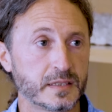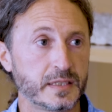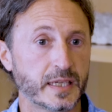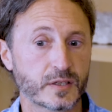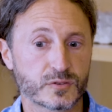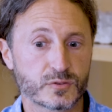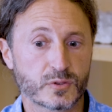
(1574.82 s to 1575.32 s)

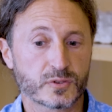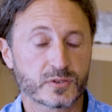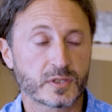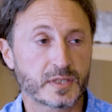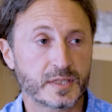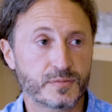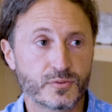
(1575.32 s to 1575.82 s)
Yeah, because you're
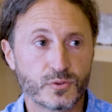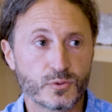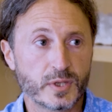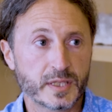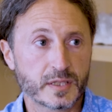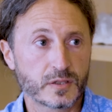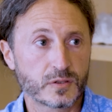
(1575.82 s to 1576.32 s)
constantly
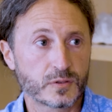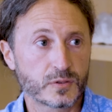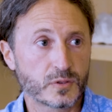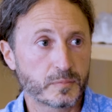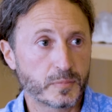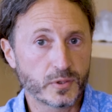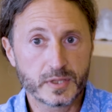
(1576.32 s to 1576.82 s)
fueling your,
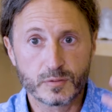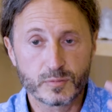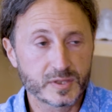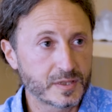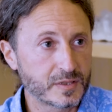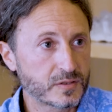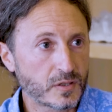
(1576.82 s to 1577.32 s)
your body
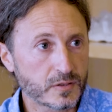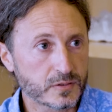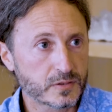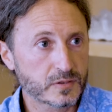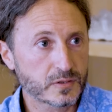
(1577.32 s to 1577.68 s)
with these thoughts.